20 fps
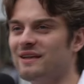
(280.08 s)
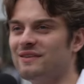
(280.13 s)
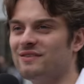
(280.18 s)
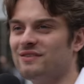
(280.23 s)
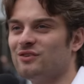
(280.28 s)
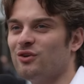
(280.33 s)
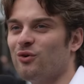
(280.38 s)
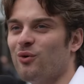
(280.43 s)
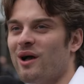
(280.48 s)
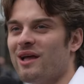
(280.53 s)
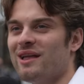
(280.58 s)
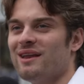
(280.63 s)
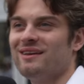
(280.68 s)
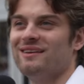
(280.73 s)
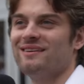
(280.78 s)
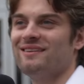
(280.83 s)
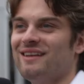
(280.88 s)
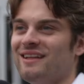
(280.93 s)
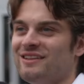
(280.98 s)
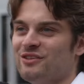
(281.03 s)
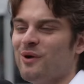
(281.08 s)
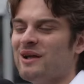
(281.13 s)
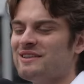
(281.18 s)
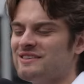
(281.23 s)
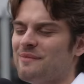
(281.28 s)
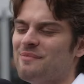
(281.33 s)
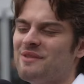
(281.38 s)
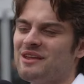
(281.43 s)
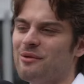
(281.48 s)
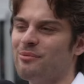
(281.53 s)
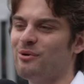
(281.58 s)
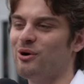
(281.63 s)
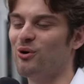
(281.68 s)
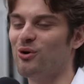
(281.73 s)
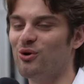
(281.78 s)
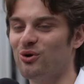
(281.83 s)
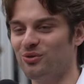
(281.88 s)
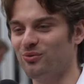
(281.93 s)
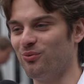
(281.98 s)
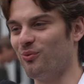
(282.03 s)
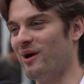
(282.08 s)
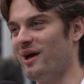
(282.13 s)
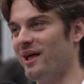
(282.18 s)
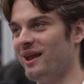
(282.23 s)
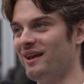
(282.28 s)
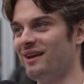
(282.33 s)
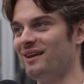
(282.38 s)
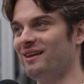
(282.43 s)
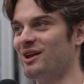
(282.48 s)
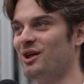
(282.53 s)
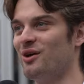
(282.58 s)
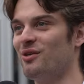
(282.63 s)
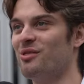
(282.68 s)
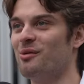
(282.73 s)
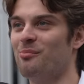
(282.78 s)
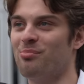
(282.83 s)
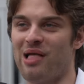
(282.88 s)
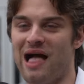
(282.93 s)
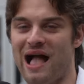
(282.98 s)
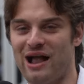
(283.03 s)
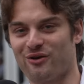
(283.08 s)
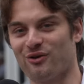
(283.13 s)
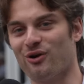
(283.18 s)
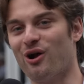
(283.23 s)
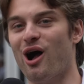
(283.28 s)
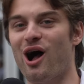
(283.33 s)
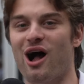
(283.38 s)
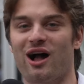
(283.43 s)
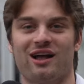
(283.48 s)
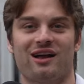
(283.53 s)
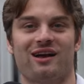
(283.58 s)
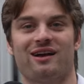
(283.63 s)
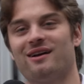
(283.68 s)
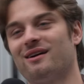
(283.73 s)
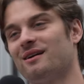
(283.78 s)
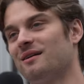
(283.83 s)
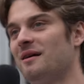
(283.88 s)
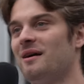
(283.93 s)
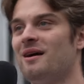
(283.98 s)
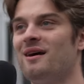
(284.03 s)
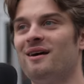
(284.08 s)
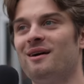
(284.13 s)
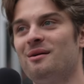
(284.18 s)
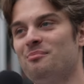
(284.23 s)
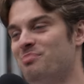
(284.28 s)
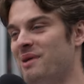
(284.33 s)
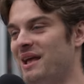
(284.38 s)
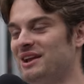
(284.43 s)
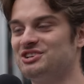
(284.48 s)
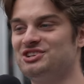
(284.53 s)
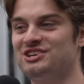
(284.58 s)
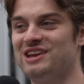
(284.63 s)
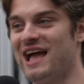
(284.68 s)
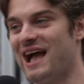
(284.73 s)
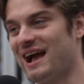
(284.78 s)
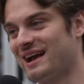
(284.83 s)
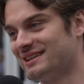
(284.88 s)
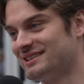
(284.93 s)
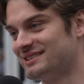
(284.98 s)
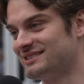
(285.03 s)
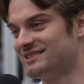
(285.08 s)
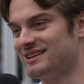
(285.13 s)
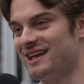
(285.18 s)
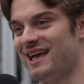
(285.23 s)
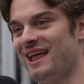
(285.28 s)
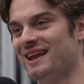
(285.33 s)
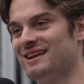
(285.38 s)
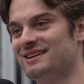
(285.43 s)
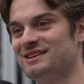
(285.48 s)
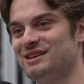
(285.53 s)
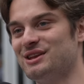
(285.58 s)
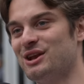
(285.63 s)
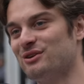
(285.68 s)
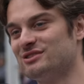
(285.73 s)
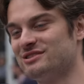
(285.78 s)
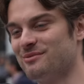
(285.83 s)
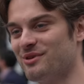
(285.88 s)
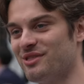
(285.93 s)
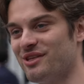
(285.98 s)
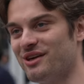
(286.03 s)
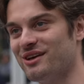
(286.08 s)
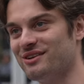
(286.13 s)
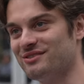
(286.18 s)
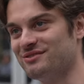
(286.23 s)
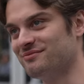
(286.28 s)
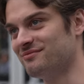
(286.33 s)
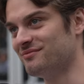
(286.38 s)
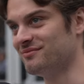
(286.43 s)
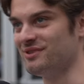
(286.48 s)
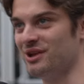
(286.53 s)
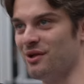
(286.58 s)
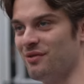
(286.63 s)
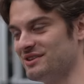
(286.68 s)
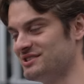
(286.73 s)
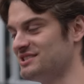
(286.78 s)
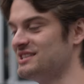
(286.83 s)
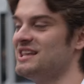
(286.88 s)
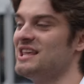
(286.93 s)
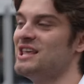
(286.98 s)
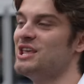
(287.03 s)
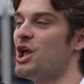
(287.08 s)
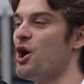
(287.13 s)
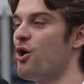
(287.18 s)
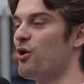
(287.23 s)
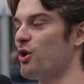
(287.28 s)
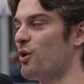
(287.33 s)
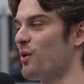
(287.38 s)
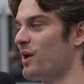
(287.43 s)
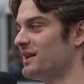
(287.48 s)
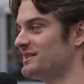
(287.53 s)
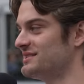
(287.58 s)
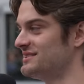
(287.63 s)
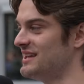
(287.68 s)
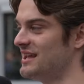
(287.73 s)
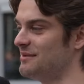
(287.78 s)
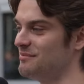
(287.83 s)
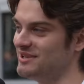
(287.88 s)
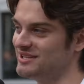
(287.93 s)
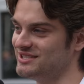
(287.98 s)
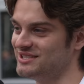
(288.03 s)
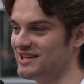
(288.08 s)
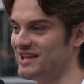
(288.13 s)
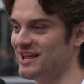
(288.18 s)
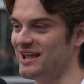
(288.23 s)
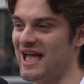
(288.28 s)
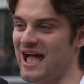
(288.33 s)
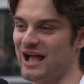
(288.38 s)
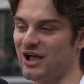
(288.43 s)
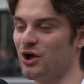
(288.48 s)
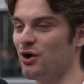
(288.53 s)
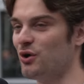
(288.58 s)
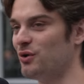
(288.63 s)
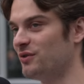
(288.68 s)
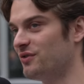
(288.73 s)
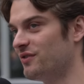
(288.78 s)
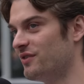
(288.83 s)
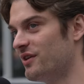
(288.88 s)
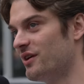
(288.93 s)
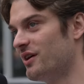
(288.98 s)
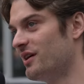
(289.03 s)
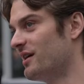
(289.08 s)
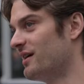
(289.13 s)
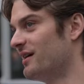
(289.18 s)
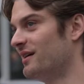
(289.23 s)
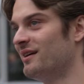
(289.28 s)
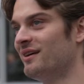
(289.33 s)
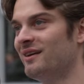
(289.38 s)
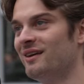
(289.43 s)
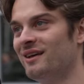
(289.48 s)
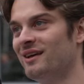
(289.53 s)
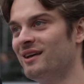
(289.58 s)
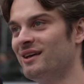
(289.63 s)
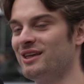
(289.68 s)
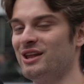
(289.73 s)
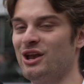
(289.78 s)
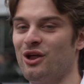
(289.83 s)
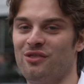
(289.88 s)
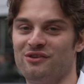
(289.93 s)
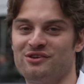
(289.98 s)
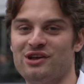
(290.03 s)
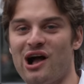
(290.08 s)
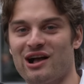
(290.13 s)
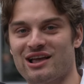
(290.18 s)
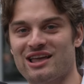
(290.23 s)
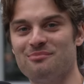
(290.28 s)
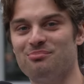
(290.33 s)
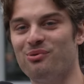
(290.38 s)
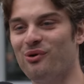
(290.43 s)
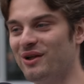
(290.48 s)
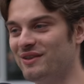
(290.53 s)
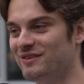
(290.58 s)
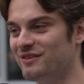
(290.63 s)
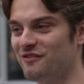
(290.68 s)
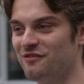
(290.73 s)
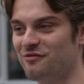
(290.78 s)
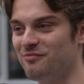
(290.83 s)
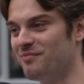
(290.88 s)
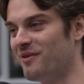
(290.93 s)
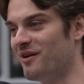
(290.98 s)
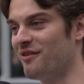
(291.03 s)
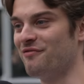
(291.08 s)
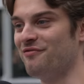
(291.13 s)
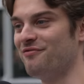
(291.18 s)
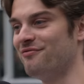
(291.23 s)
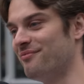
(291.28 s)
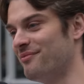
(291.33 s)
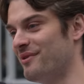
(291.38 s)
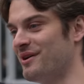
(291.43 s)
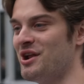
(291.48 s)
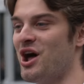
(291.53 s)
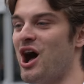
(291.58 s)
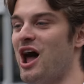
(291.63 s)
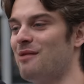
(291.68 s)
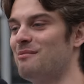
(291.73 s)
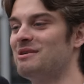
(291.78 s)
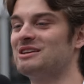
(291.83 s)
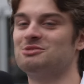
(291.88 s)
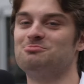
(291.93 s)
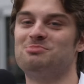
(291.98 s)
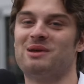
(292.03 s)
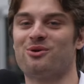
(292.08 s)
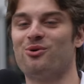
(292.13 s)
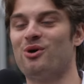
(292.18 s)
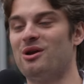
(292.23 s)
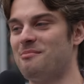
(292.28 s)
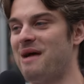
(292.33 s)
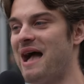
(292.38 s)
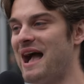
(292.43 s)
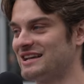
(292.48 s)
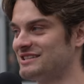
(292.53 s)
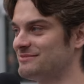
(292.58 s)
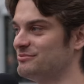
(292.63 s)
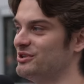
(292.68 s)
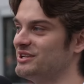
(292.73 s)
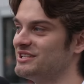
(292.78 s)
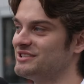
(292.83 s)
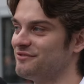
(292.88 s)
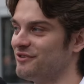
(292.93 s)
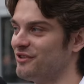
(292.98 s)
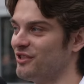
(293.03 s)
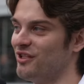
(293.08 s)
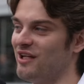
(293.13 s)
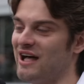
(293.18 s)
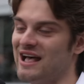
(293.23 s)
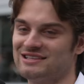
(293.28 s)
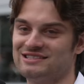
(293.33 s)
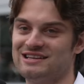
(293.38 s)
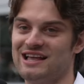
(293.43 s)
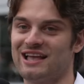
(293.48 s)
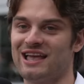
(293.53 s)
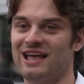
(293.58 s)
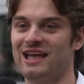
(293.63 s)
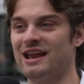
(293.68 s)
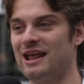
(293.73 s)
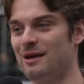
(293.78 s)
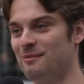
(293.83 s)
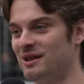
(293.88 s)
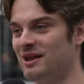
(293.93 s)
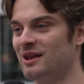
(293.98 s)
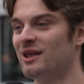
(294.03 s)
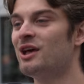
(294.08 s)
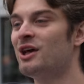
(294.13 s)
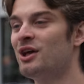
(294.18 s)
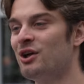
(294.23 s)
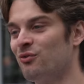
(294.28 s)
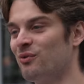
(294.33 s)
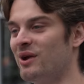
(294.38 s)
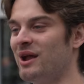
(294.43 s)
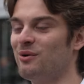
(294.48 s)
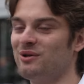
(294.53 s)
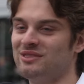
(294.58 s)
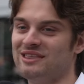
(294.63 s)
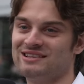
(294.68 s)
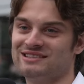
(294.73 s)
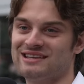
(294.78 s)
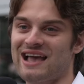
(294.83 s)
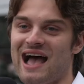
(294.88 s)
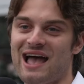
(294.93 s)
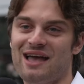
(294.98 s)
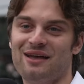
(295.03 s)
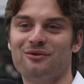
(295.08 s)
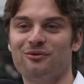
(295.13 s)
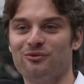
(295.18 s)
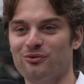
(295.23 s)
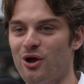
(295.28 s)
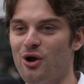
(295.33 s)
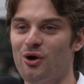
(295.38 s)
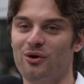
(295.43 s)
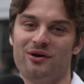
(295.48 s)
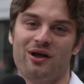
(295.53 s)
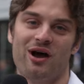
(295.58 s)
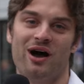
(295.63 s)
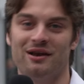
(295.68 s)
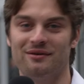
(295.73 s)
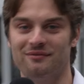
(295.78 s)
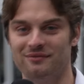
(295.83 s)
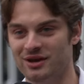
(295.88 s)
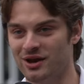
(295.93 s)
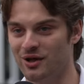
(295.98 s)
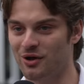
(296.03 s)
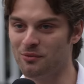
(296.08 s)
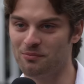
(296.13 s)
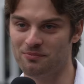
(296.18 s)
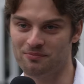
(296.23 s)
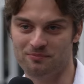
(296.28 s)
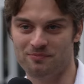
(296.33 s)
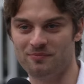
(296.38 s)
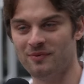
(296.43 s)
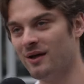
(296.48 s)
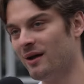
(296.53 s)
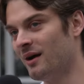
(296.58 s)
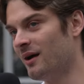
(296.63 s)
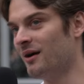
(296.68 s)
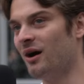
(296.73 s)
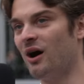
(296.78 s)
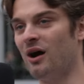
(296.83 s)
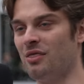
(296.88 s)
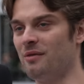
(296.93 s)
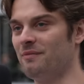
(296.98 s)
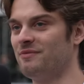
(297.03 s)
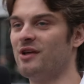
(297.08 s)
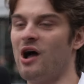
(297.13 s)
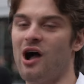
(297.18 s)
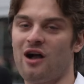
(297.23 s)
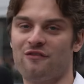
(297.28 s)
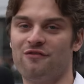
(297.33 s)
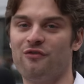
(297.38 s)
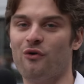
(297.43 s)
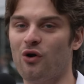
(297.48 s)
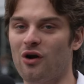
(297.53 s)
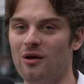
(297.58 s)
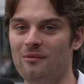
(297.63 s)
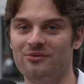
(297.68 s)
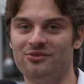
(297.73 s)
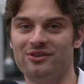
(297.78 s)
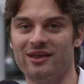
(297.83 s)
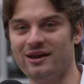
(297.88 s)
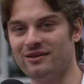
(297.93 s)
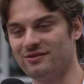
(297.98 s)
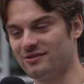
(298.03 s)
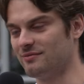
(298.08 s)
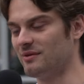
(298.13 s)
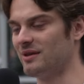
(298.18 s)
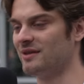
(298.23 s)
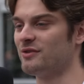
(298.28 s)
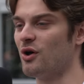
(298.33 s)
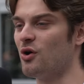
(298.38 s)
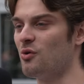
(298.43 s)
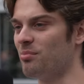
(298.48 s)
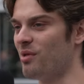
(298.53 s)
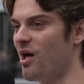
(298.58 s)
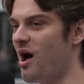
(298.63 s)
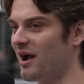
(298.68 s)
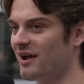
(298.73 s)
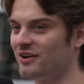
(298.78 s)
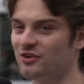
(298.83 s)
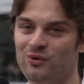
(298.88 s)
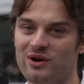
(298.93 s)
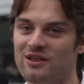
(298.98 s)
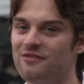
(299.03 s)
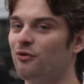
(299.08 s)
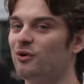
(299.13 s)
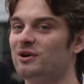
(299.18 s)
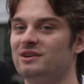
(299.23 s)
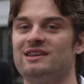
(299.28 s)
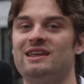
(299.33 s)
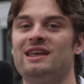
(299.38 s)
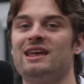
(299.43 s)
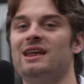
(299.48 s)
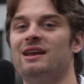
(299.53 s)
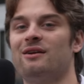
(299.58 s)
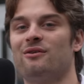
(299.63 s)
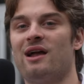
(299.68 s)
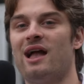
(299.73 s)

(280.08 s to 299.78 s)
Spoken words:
it's quite something to behold when, you know, the BlackRock pitch decks and, you know, some of the, you know, the CEO going on CNBC echoes the, you know, the talking points of anonymous Bitcoin maximalists for the last decade. I mean, read what this guy wrote on, you know, on the talk forums and his own blog in 2014,